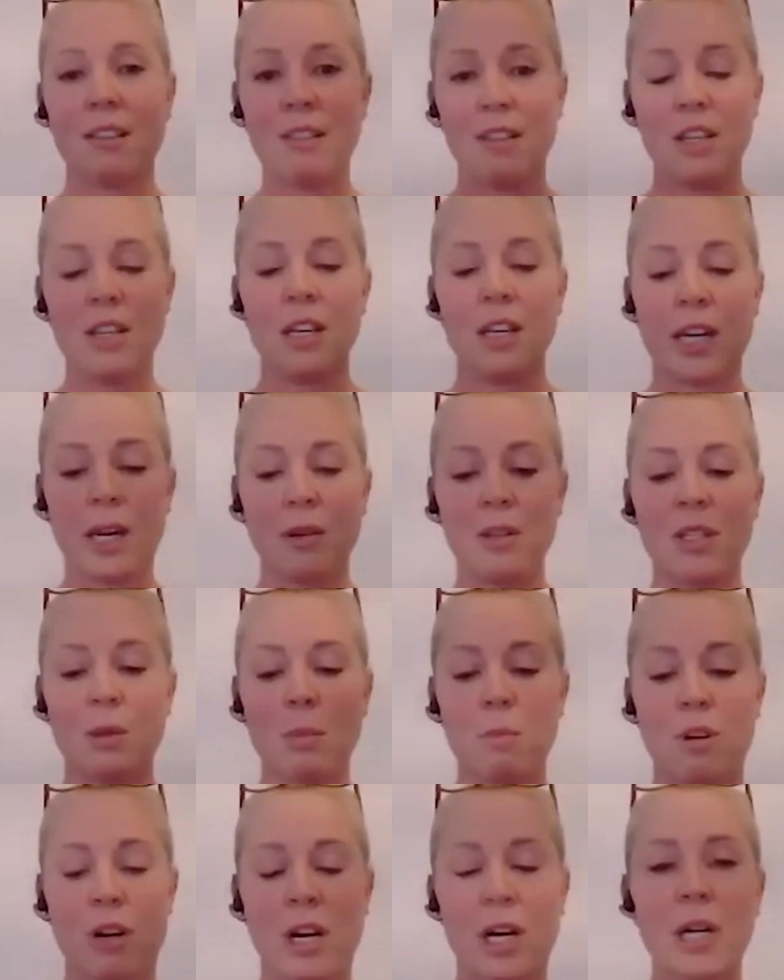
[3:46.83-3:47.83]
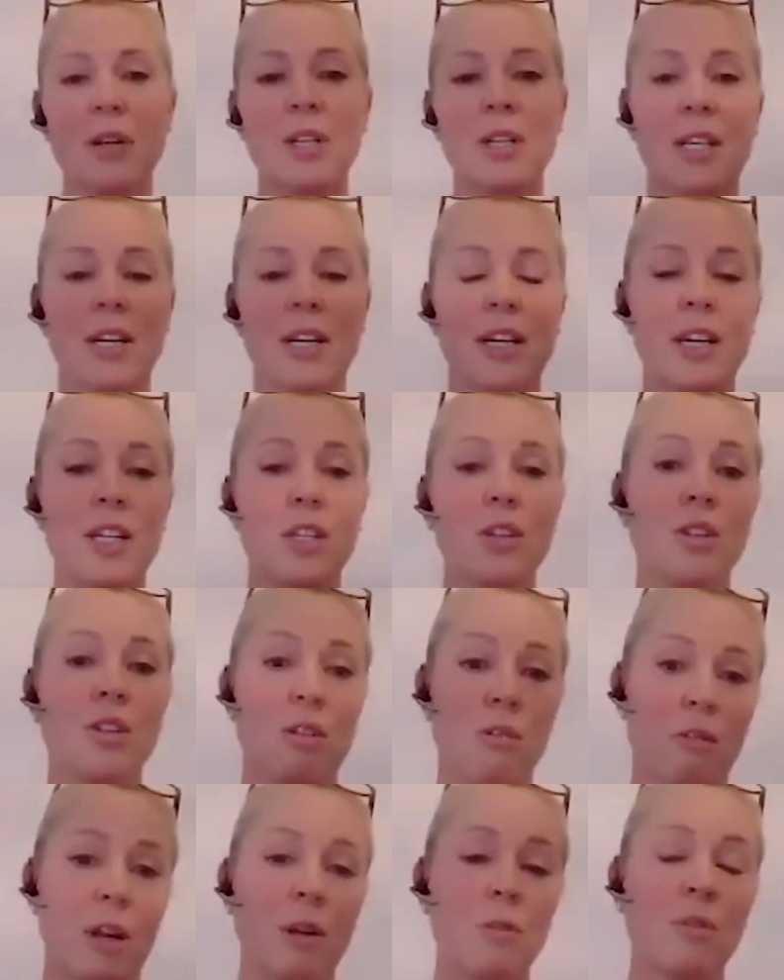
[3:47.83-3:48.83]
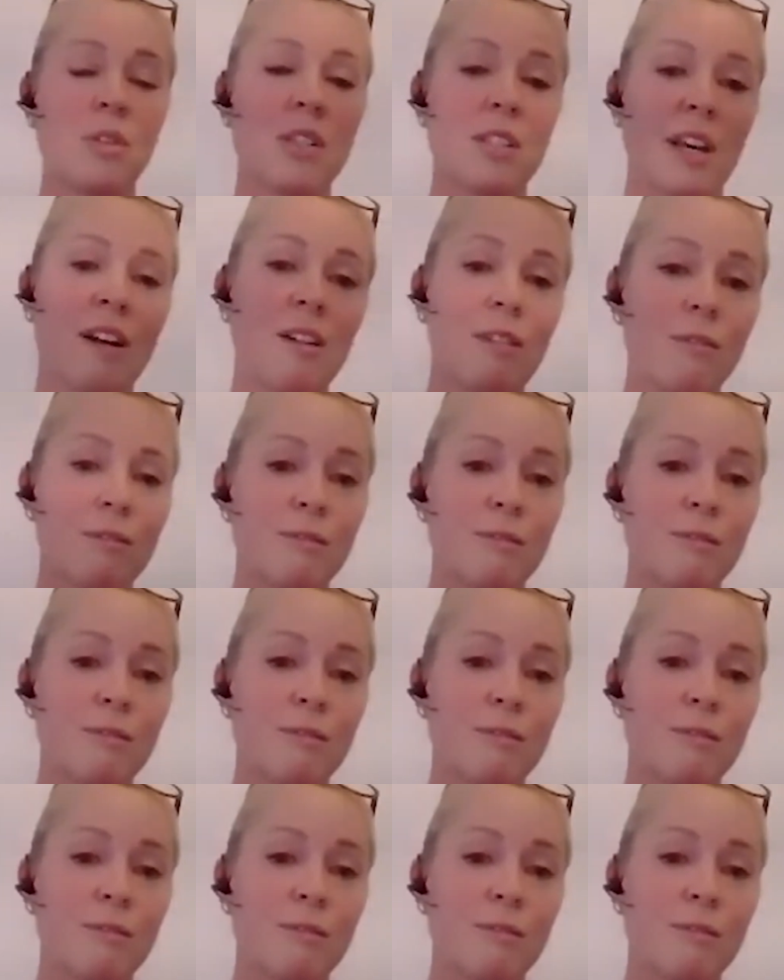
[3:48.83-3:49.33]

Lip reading: that you're going to prioritize your own self